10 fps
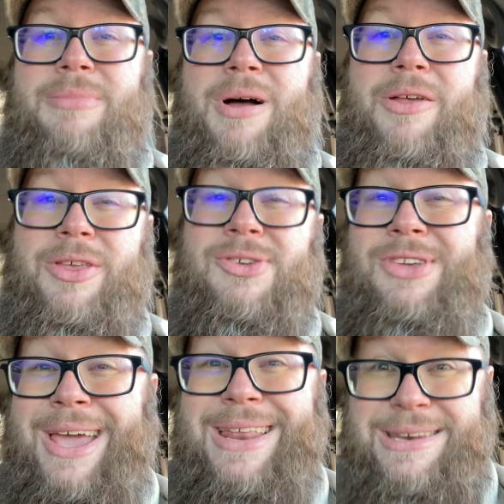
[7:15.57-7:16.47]
on the
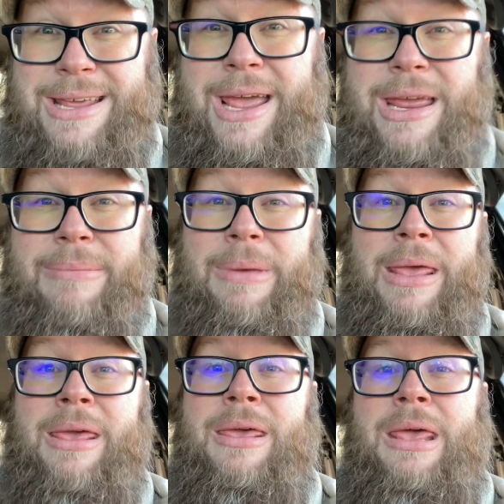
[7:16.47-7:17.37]
second day
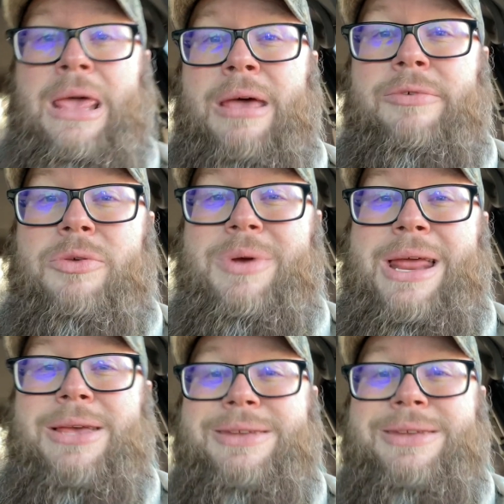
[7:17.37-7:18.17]
of a three-day